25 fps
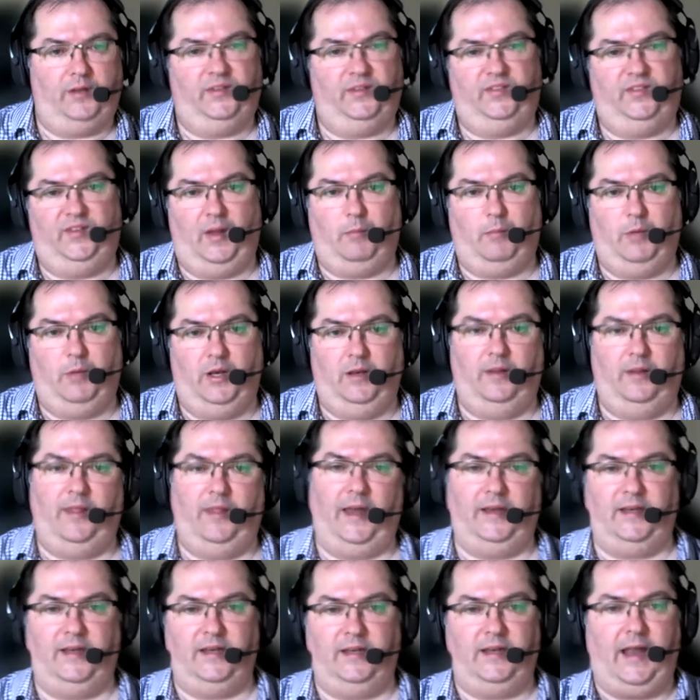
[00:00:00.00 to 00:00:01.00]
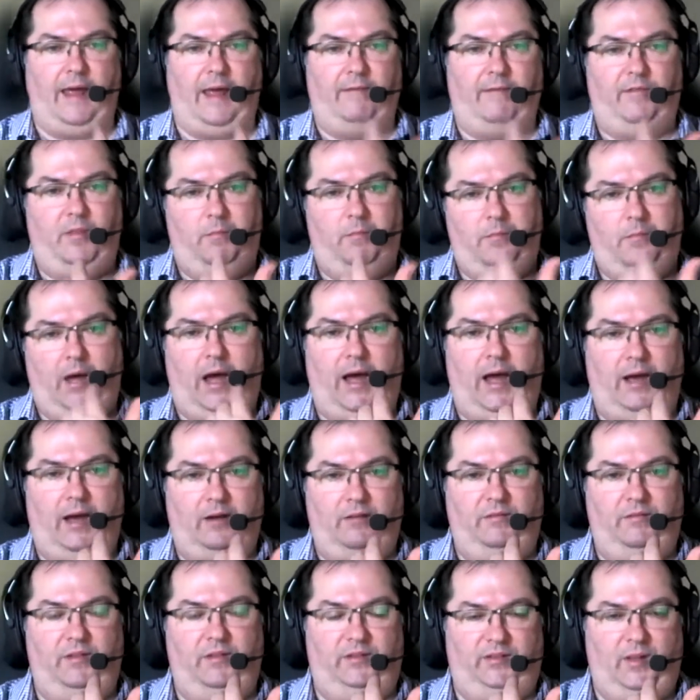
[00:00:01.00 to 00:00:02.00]
summon. They didn't have the mark
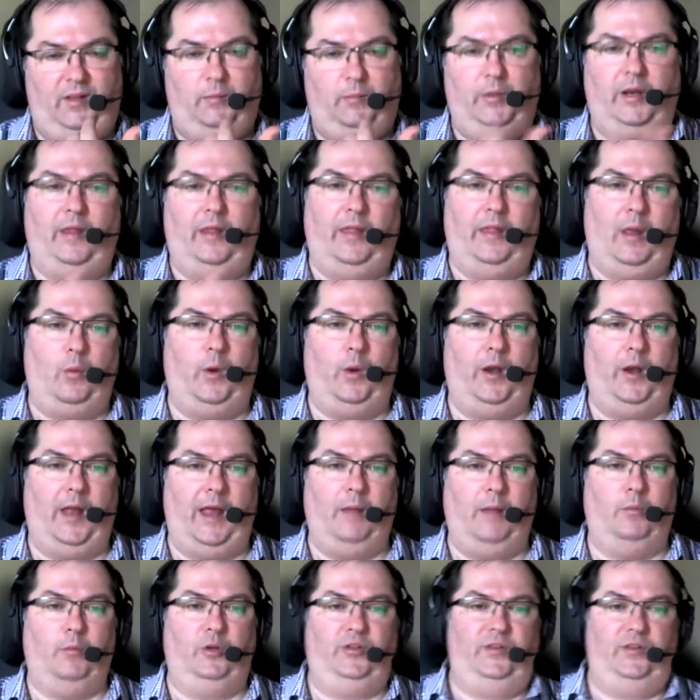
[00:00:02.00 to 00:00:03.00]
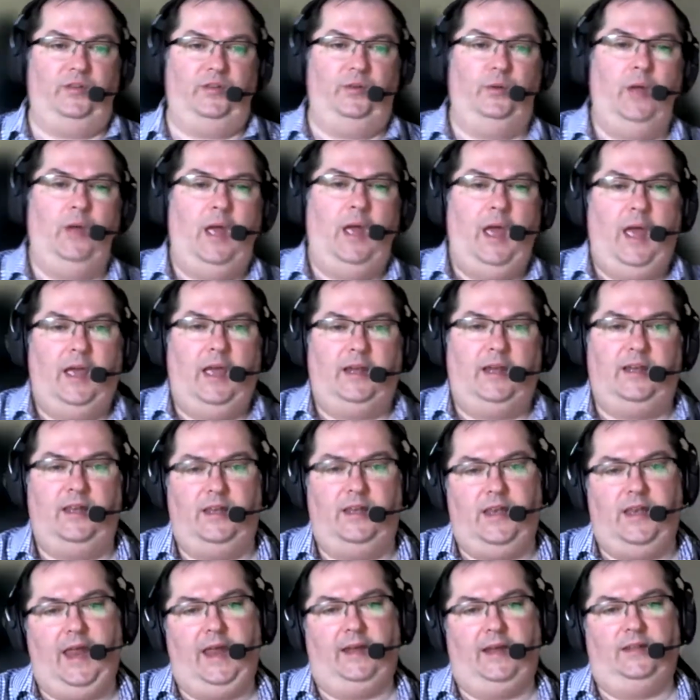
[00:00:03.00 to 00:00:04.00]
of the hmm. summoner. They weren't able to
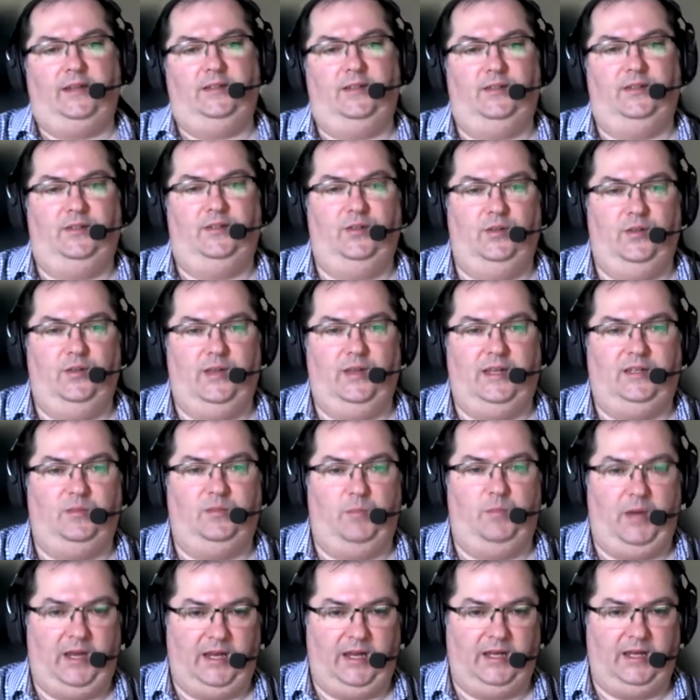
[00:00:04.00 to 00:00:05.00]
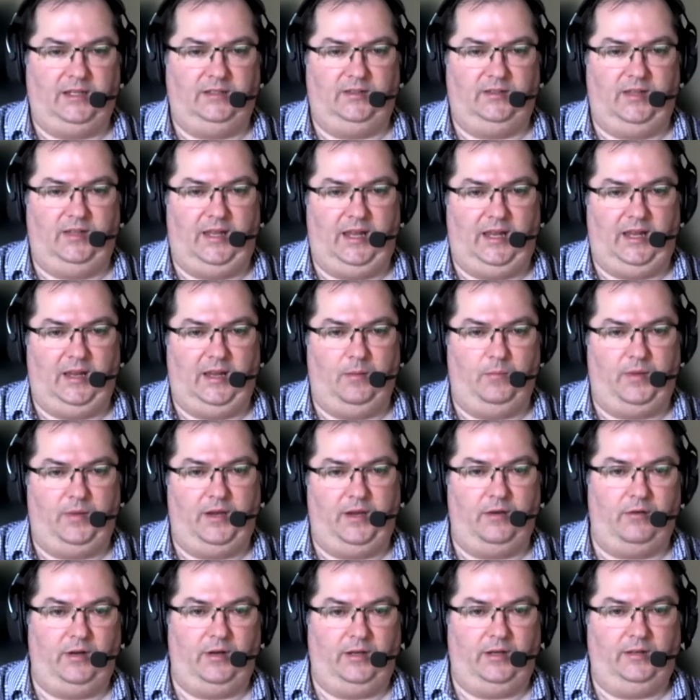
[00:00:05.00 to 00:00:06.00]
connect to these beings, the
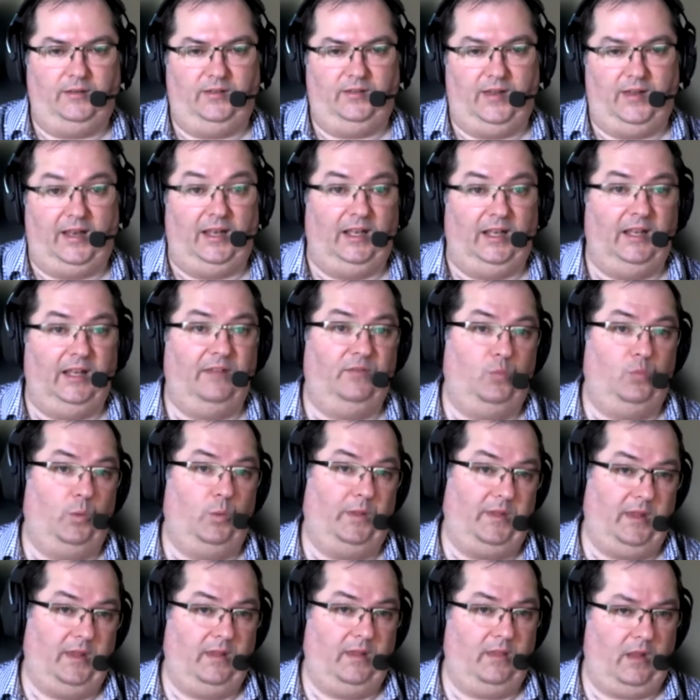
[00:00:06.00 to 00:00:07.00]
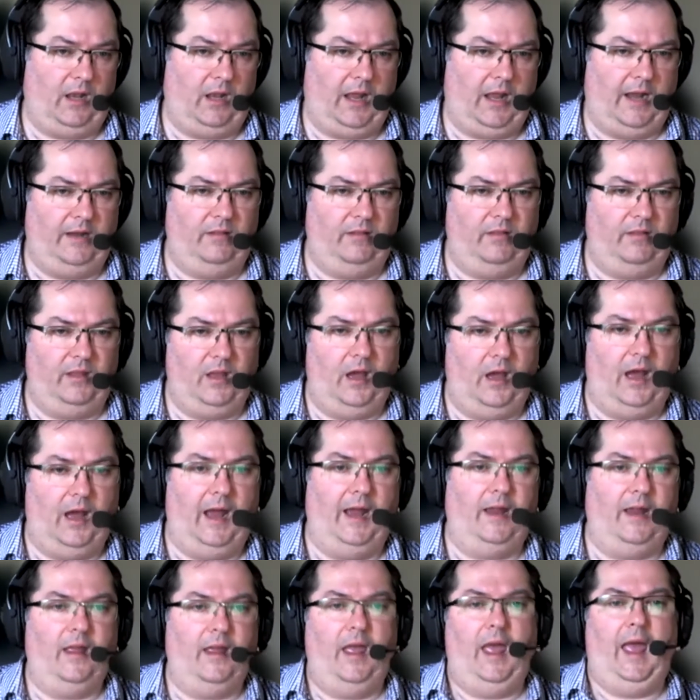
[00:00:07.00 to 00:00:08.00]
Empyreans that lived within the light of the
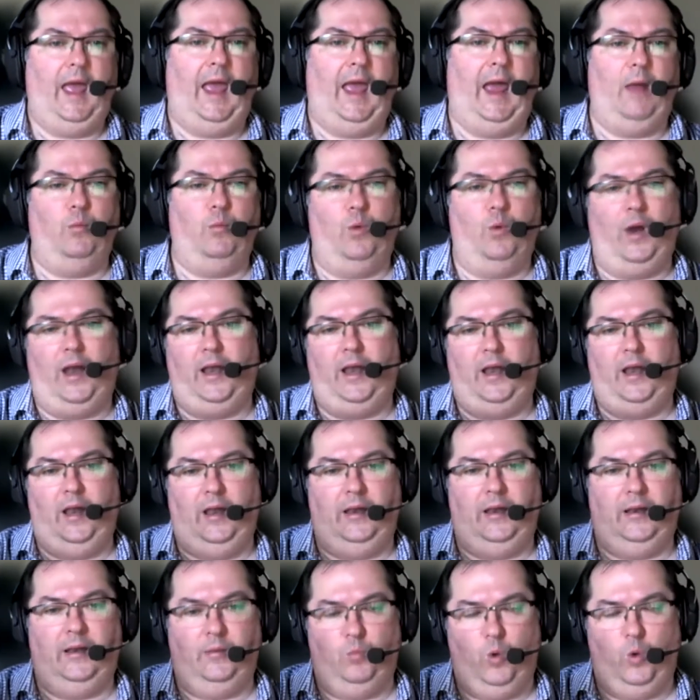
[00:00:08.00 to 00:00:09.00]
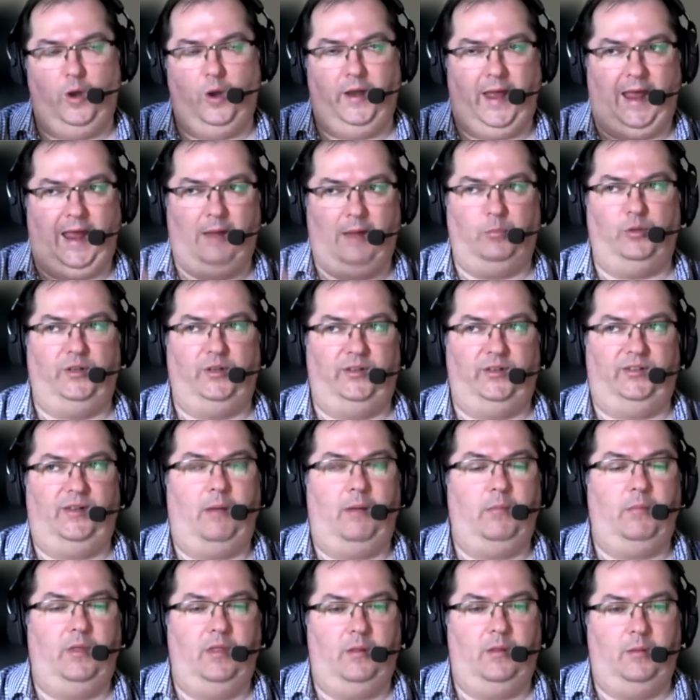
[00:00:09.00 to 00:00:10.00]
eye and, were, and weren't able to
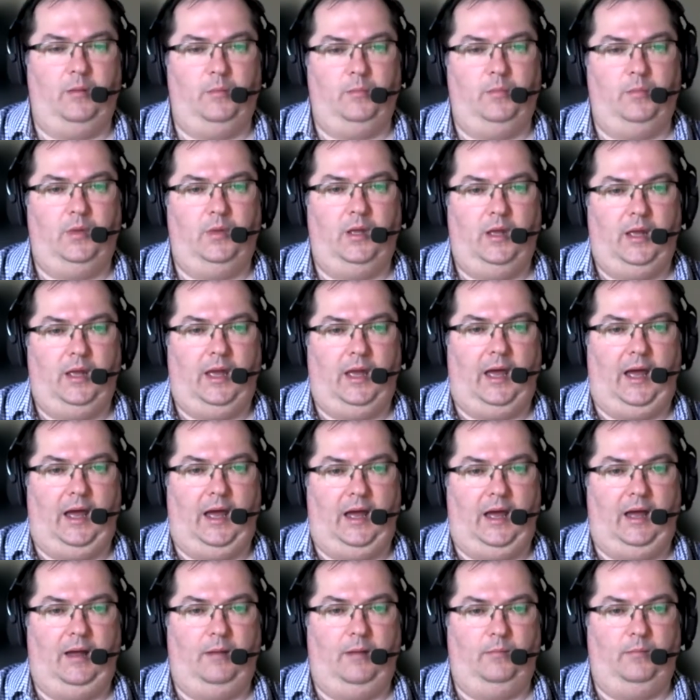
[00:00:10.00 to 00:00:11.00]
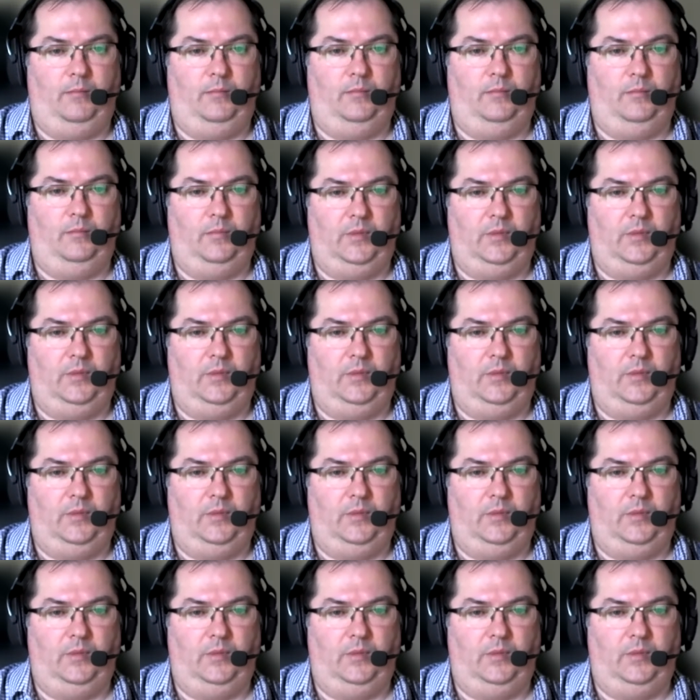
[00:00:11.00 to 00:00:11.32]
summon them um,